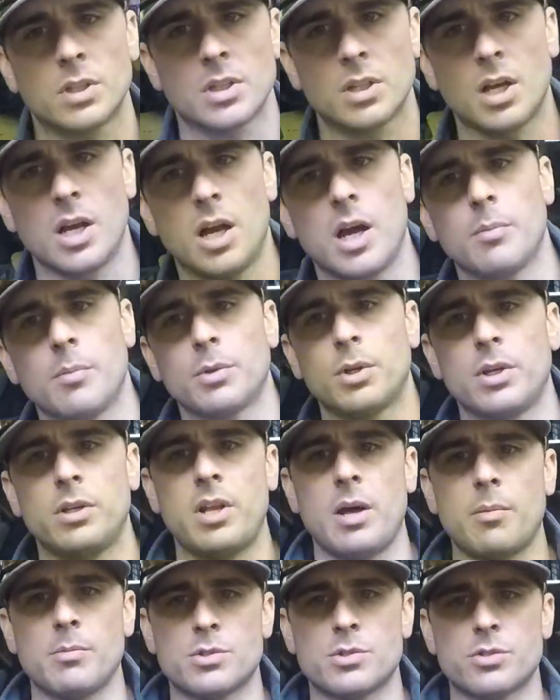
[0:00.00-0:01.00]
I'm going to
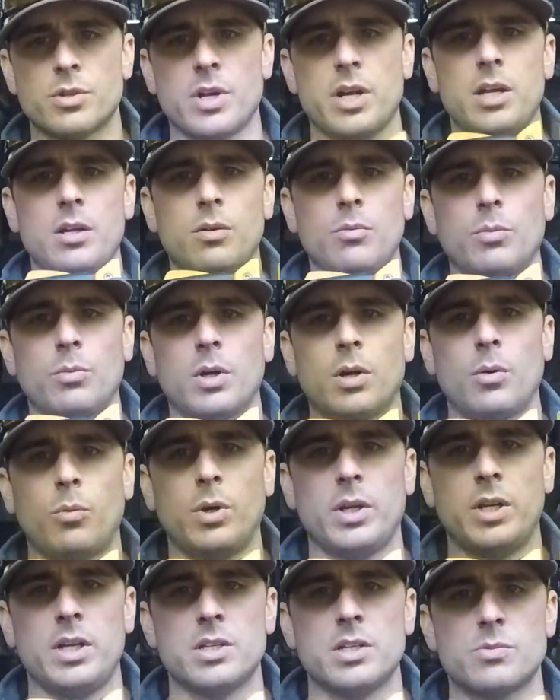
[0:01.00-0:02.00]
demonstrate where
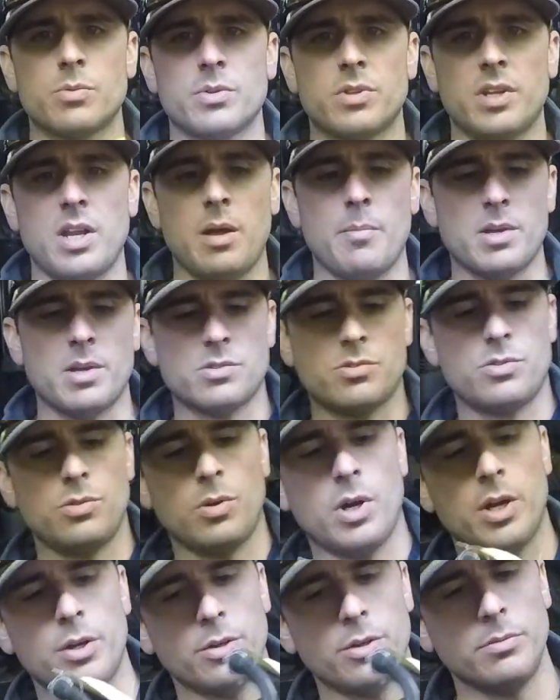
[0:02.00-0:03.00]
one is with an
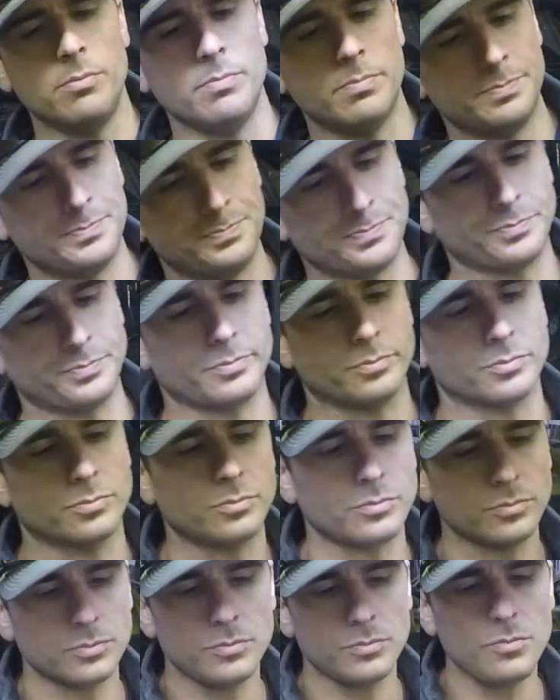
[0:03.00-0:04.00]
MS200.
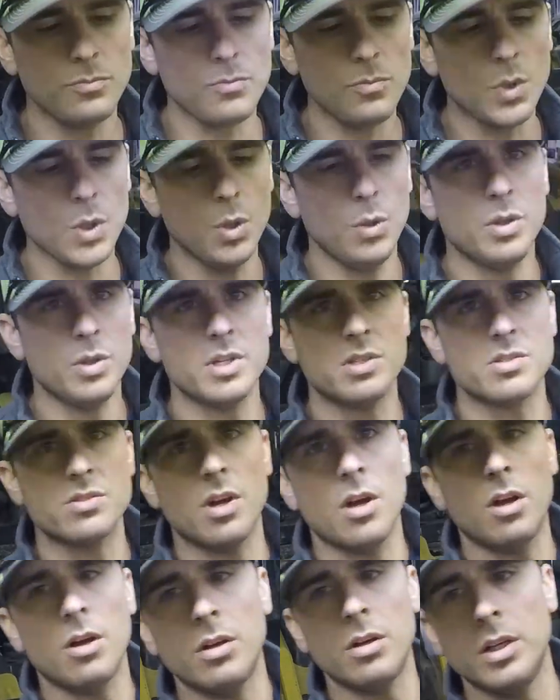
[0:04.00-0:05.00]
On this
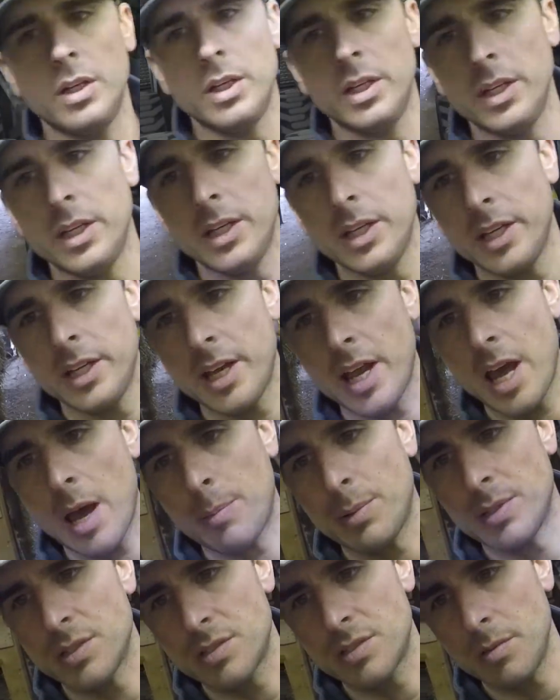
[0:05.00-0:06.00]
saw, it
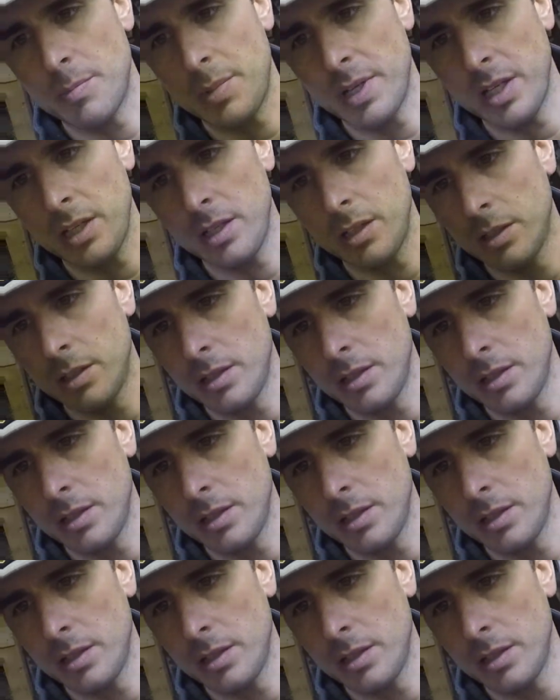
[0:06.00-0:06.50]
happens to be,